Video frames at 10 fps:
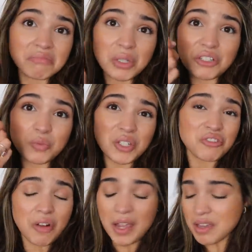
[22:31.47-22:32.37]
we could
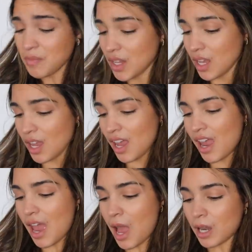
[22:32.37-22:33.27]
try it.
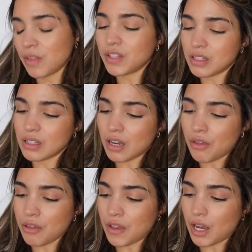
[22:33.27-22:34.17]
And this is
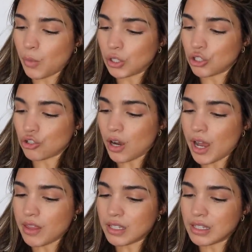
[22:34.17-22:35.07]
another thing I want to
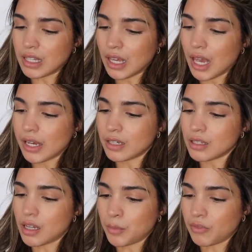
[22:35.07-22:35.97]
try. This is the
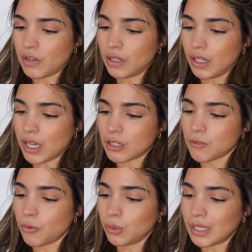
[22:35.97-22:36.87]
Kate Somerville
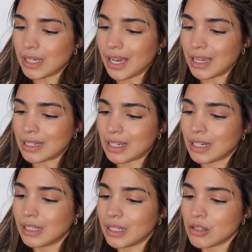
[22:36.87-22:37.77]
Exfoliate
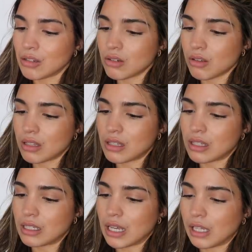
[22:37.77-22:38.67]
Cleanser. So this is
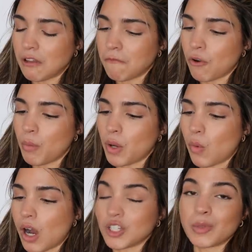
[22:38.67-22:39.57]
the daily foaming
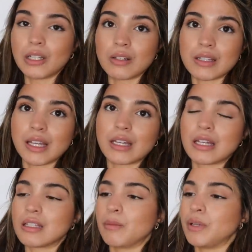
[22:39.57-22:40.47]
wash, but it looks like it
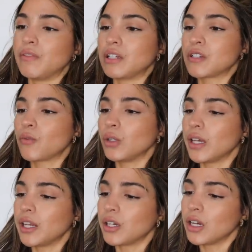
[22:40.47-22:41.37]
is a bit of an
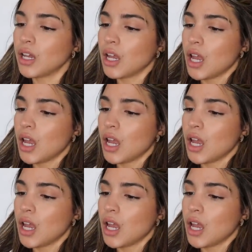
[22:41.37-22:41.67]
exfoliator.